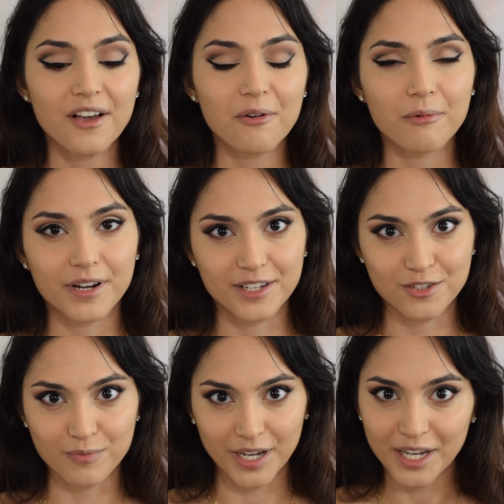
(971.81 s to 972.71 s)
when I
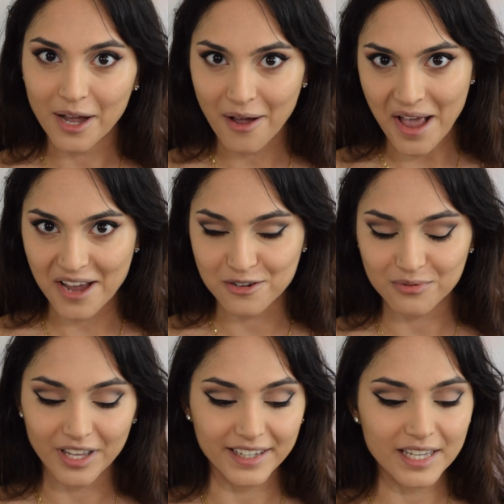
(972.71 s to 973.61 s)
do my
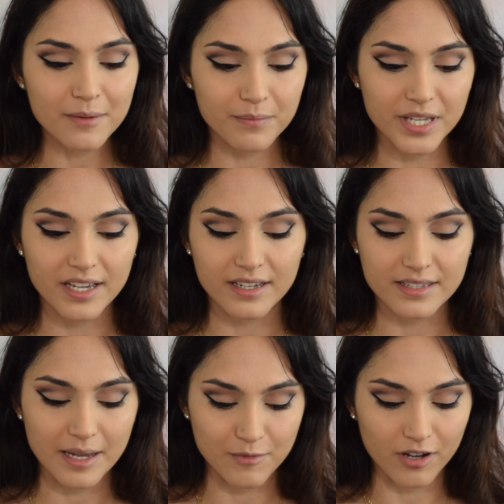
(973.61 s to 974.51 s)
actual highlight,
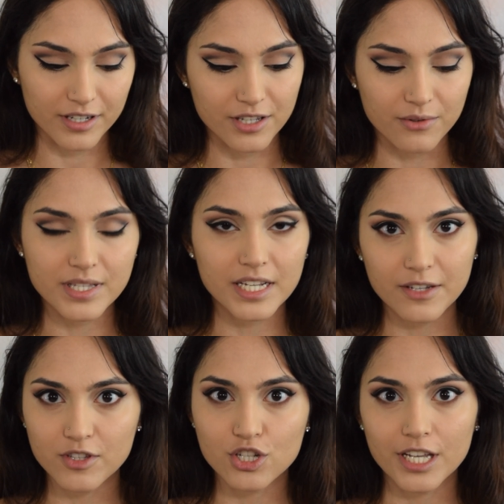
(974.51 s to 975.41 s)
because I'm not going to use any of
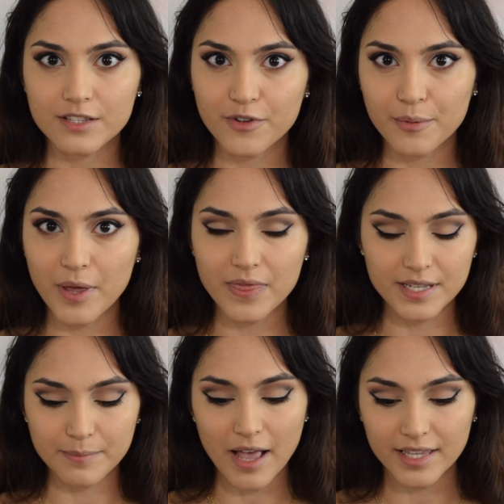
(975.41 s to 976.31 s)
the shades from
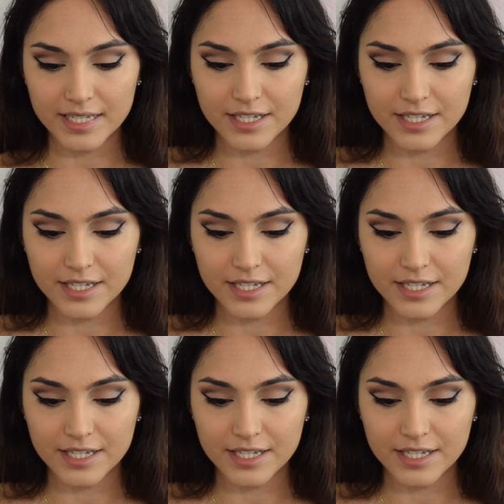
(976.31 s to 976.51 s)
this palette.